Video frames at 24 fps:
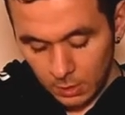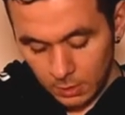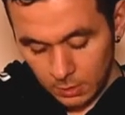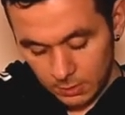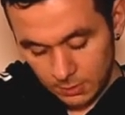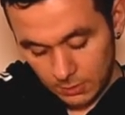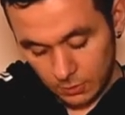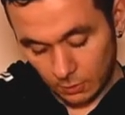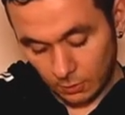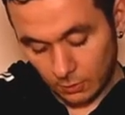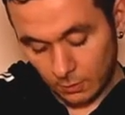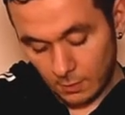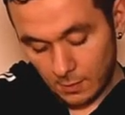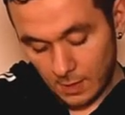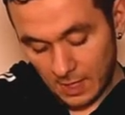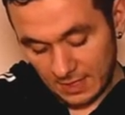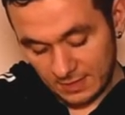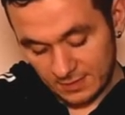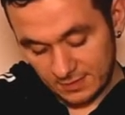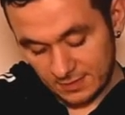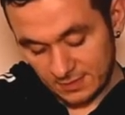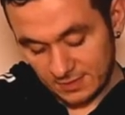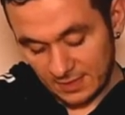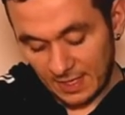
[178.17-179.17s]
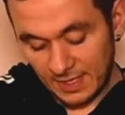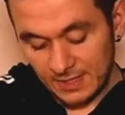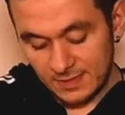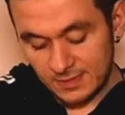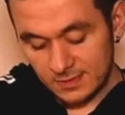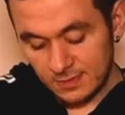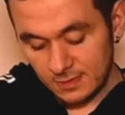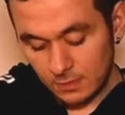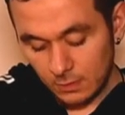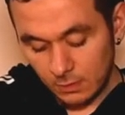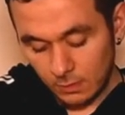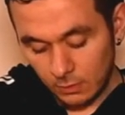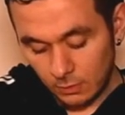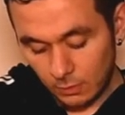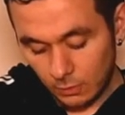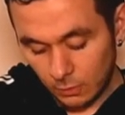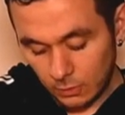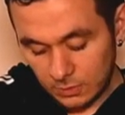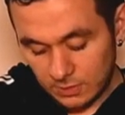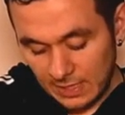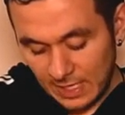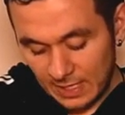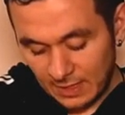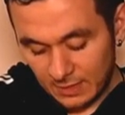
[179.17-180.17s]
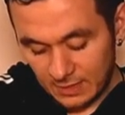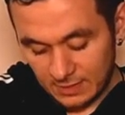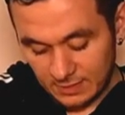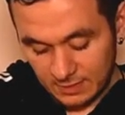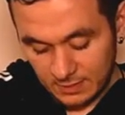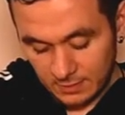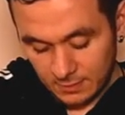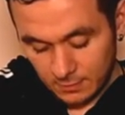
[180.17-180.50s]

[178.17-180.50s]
so the exercise looks like this.